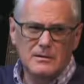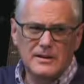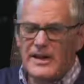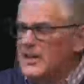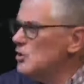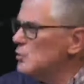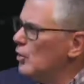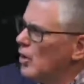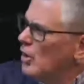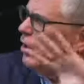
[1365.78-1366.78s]
Ladies
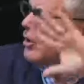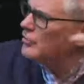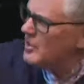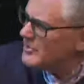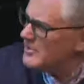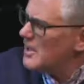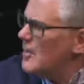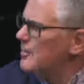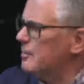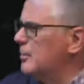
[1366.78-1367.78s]
were all dressed
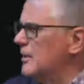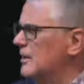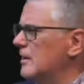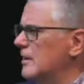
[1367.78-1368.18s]
up, and